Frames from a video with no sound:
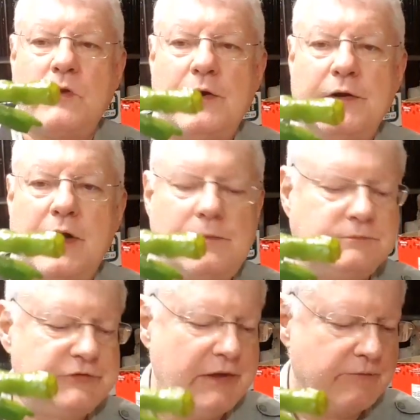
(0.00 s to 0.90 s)
Here you go.
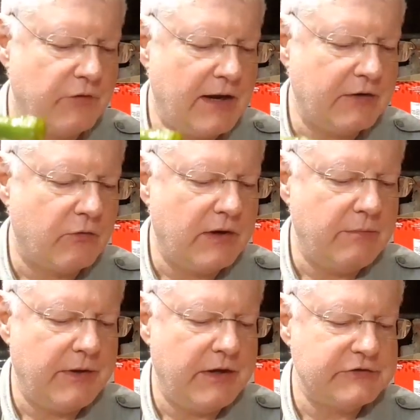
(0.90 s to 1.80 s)
Deep fried green
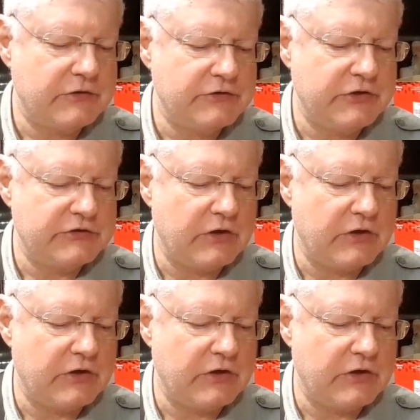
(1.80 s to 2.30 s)
beans are just